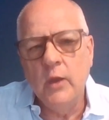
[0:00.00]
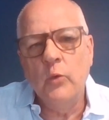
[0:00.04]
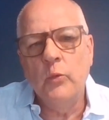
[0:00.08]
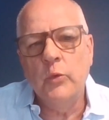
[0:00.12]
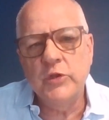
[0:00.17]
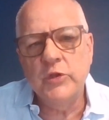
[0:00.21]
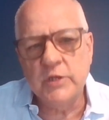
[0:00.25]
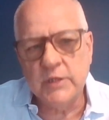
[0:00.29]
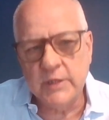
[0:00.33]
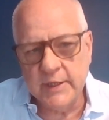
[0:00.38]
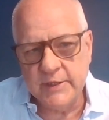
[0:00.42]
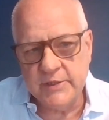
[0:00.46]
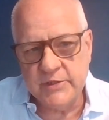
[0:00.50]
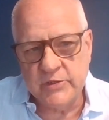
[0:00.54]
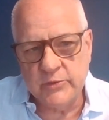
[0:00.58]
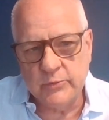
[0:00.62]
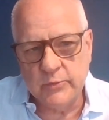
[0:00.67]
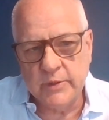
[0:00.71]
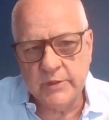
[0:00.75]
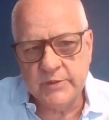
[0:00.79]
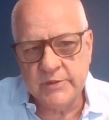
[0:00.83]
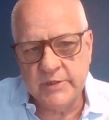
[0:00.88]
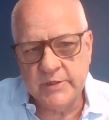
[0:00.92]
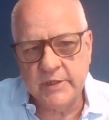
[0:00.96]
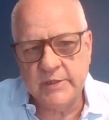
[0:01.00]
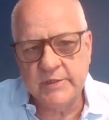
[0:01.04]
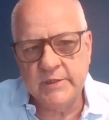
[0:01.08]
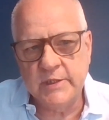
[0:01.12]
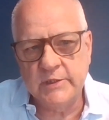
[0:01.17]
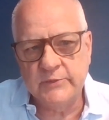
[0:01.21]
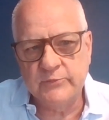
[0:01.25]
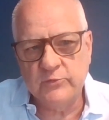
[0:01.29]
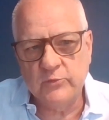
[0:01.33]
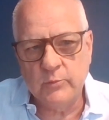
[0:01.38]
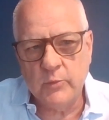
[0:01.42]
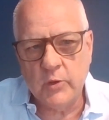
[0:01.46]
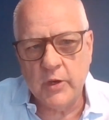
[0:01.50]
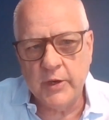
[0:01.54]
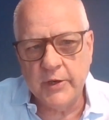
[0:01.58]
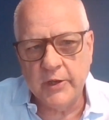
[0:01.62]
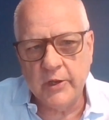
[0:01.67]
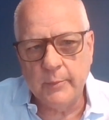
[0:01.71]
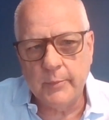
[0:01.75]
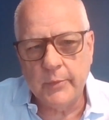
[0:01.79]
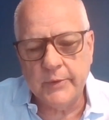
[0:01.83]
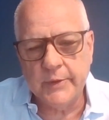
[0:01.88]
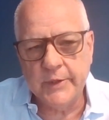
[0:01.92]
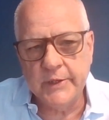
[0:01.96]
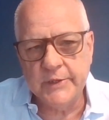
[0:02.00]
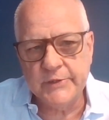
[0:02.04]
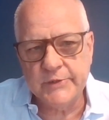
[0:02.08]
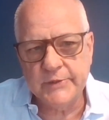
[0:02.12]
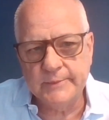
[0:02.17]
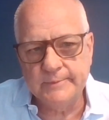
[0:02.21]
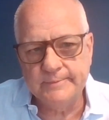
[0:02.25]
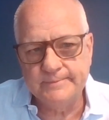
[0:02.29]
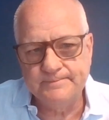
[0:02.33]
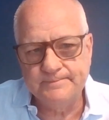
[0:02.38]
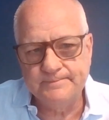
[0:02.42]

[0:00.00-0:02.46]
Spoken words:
which leads to a successful mining operation.